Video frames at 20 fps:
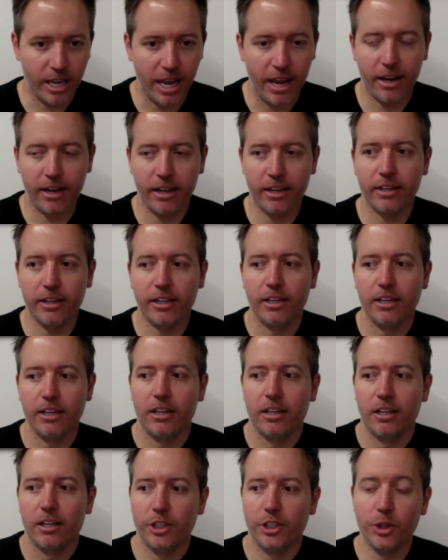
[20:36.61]
And
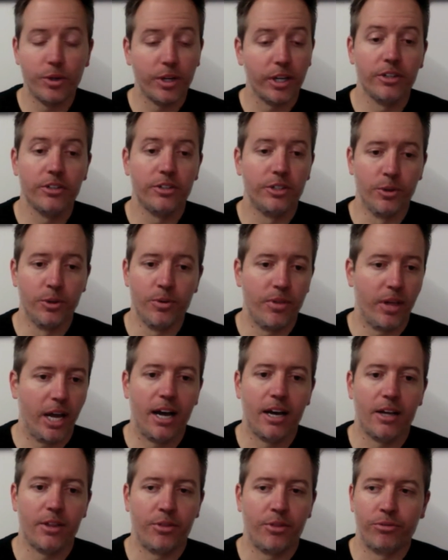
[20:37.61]
you can do
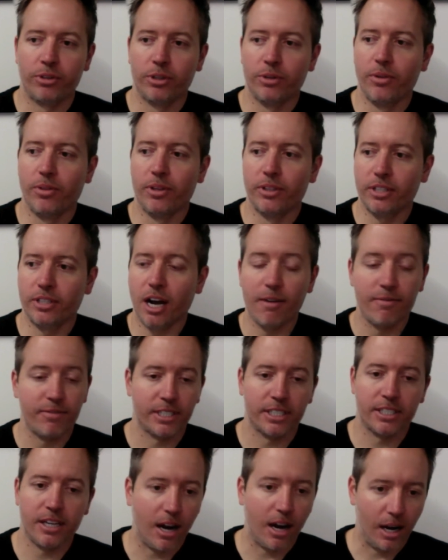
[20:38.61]
that through the
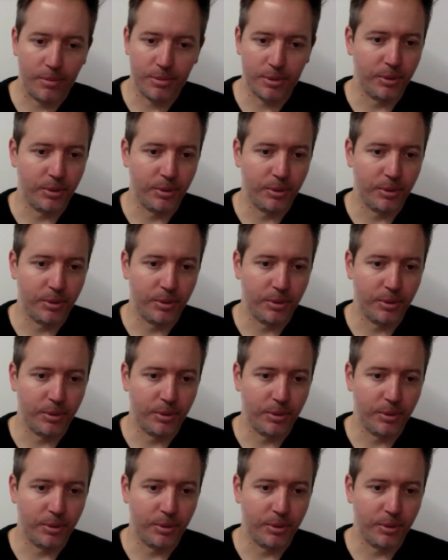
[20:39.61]
toughest times.